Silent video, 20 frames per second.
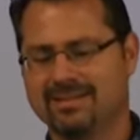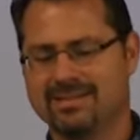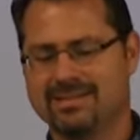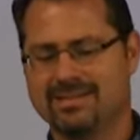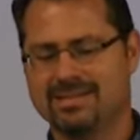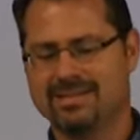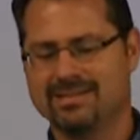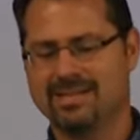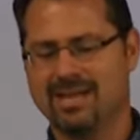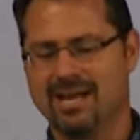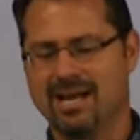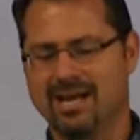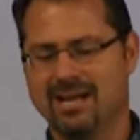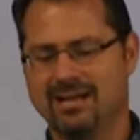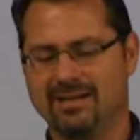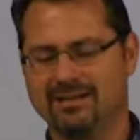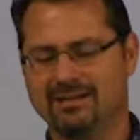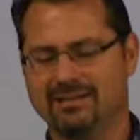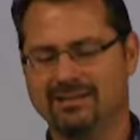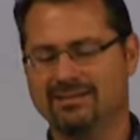This is
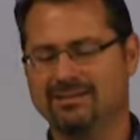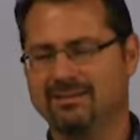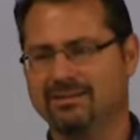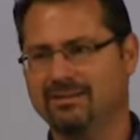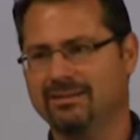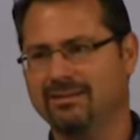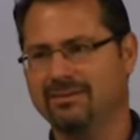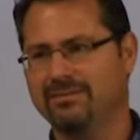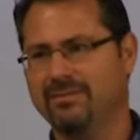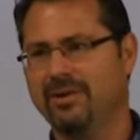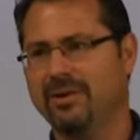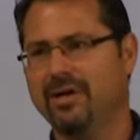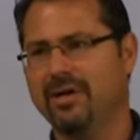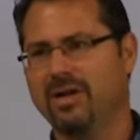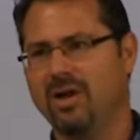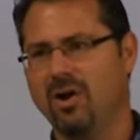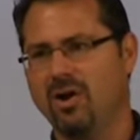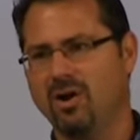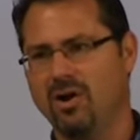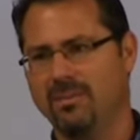uh,
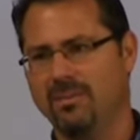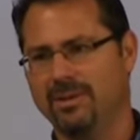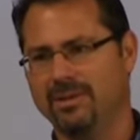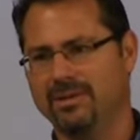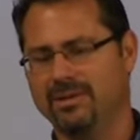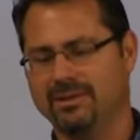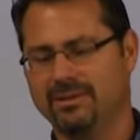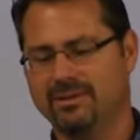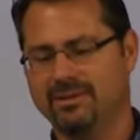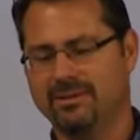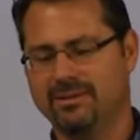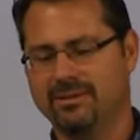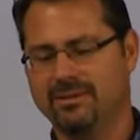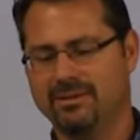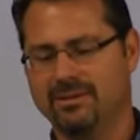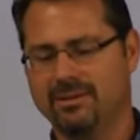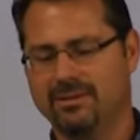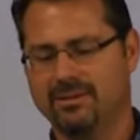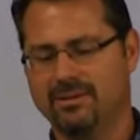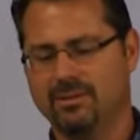very common.
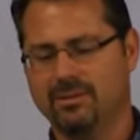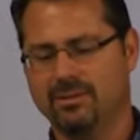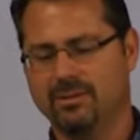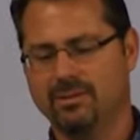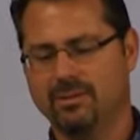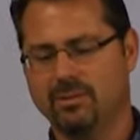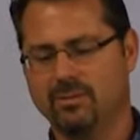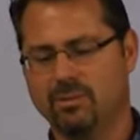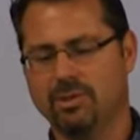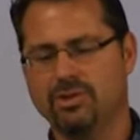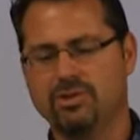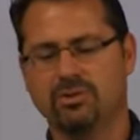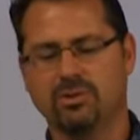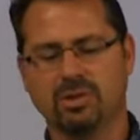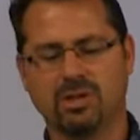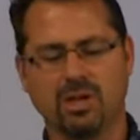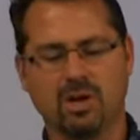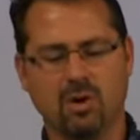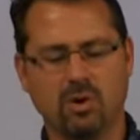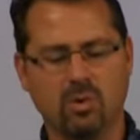When
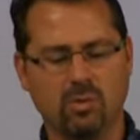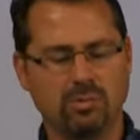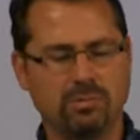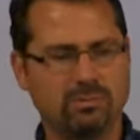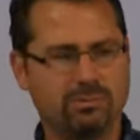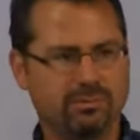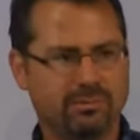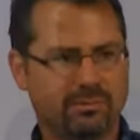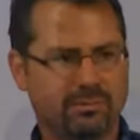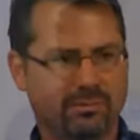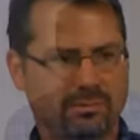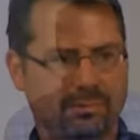you're alone,